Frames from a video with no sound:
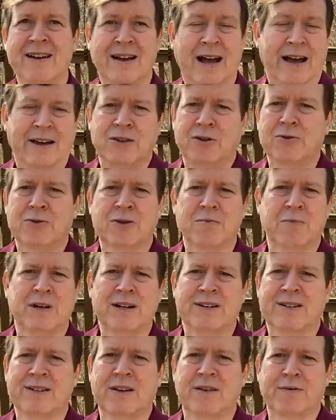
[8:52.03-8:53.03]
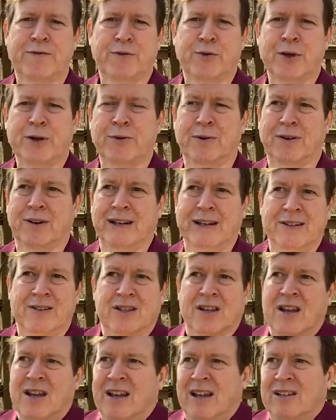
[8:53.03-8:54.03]
I use it myself frequently.
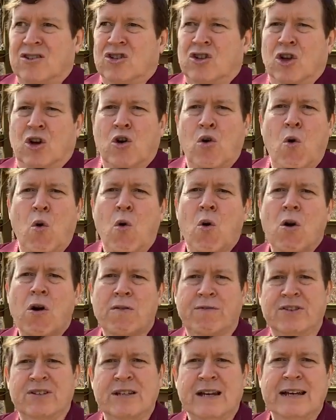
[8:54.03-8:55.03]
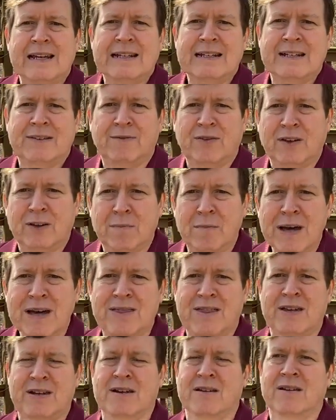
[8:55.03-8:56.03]
It's, it's the core of scientific
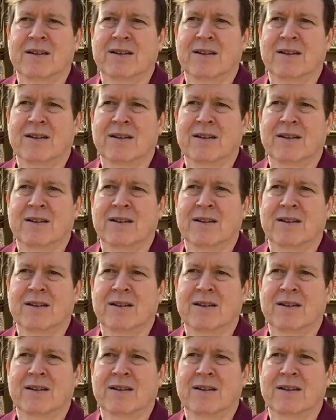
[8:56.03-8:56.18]
method.